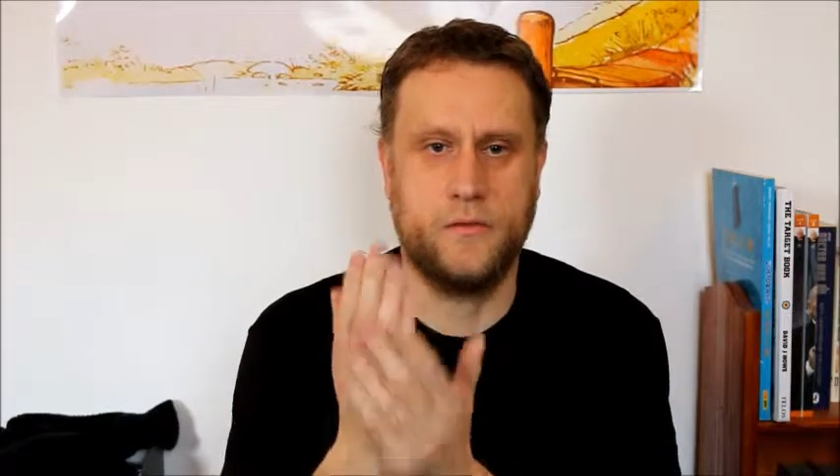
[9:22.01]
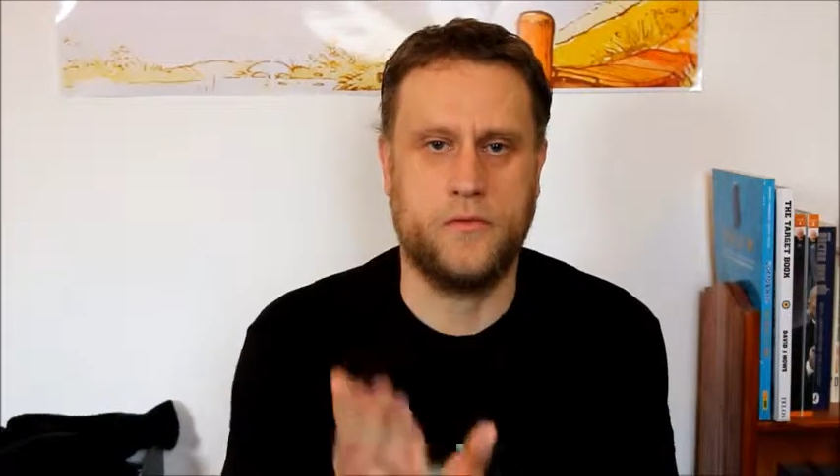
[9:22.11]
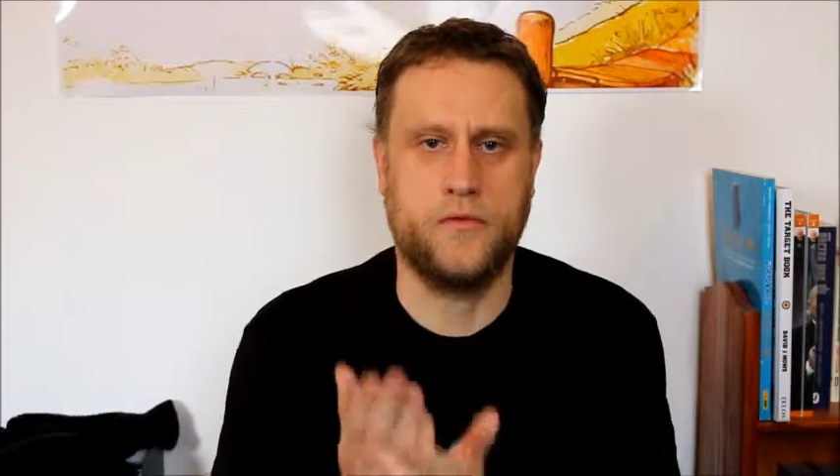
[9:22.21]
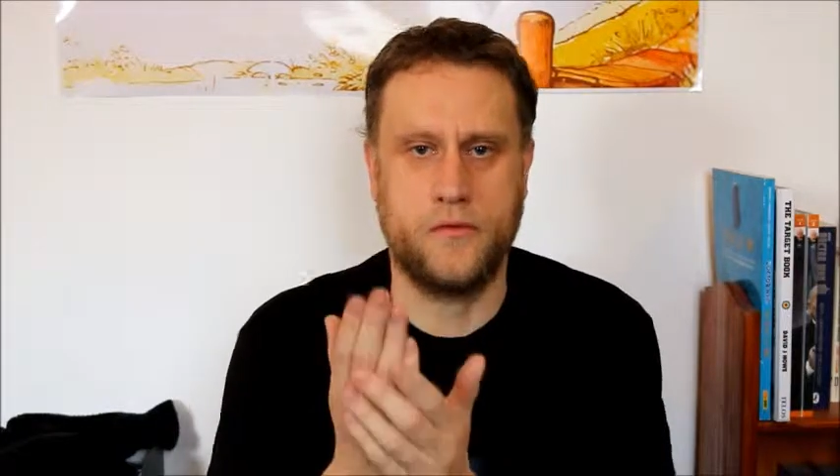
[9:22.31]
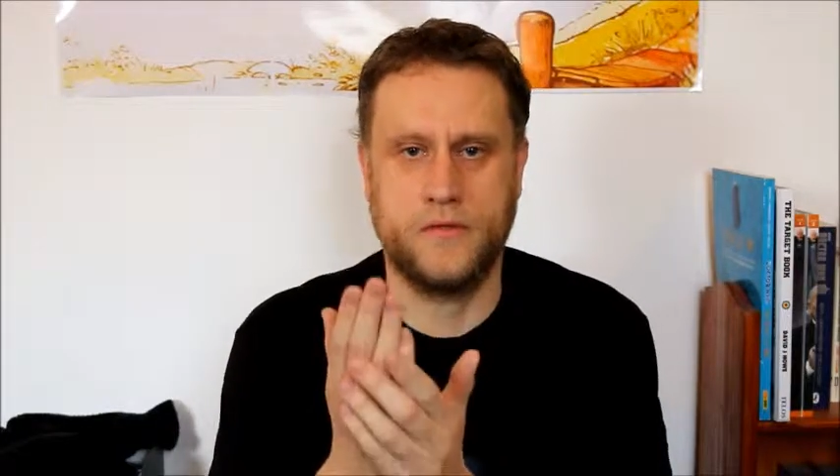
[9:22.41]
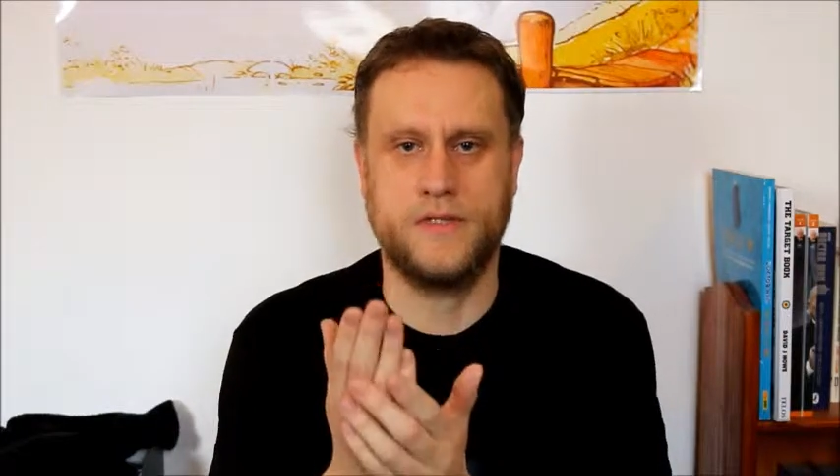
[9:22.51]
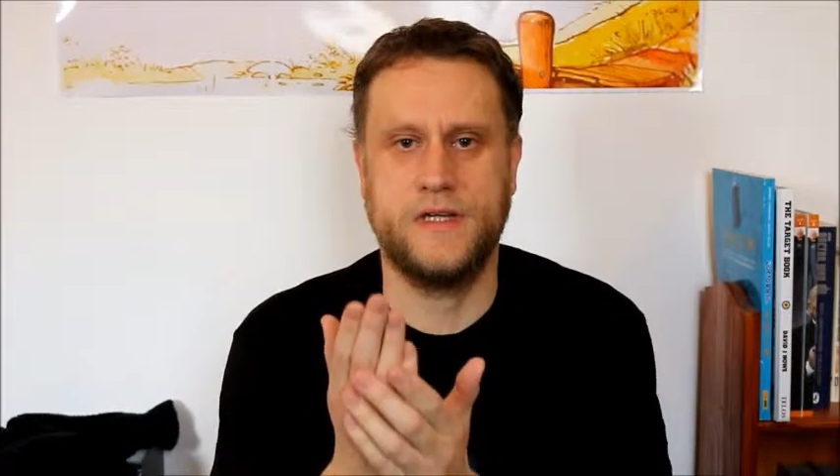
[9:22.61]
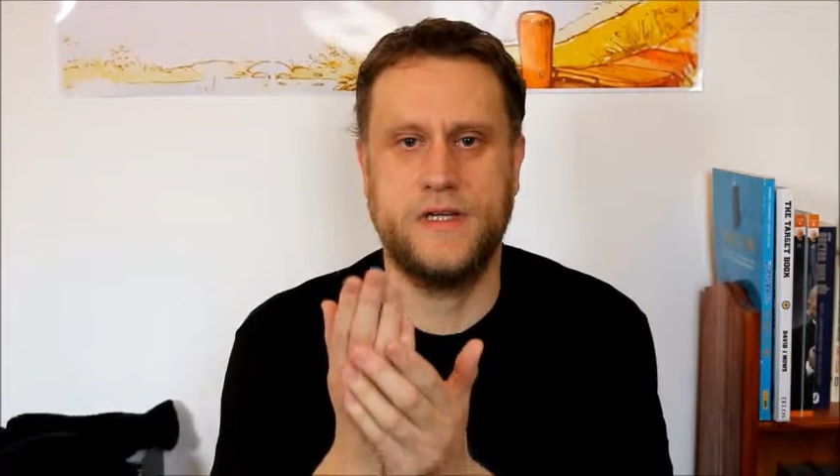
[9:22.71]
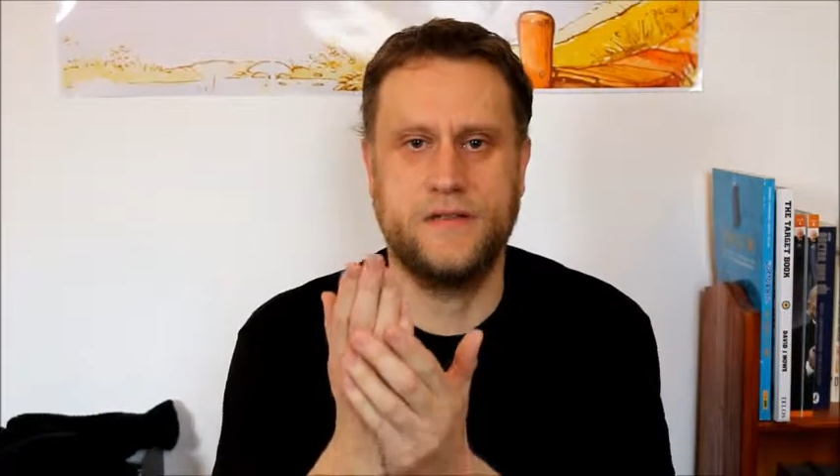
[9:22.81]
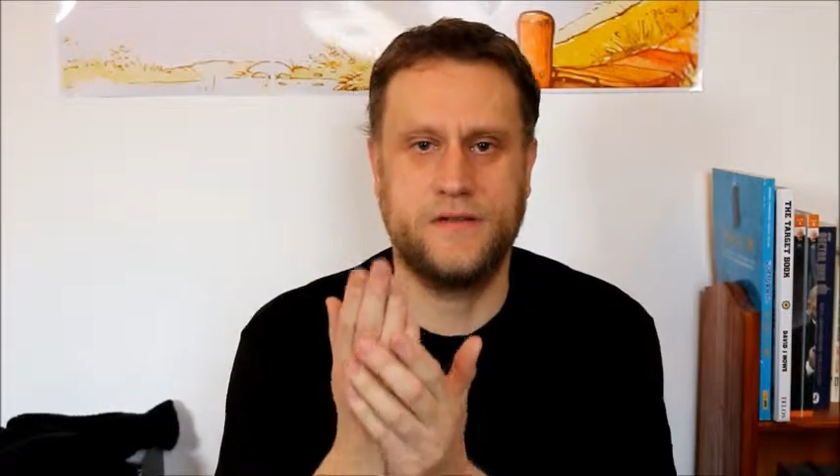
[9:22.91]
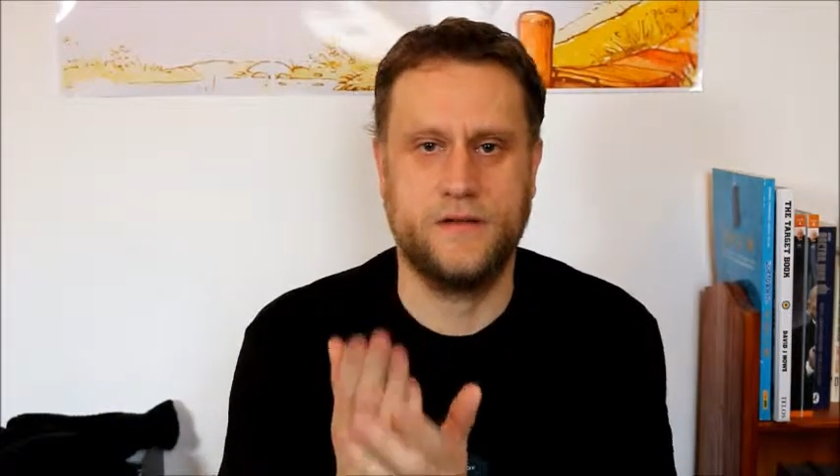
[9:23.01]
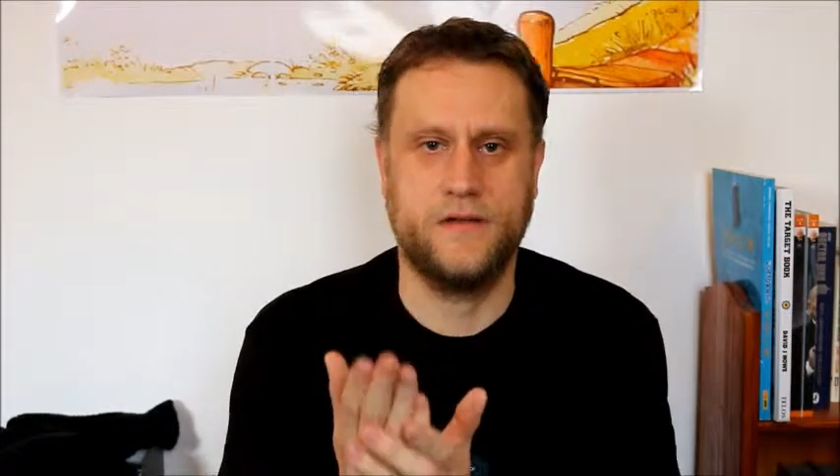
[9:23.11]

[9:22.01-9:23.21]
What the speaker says: authority to the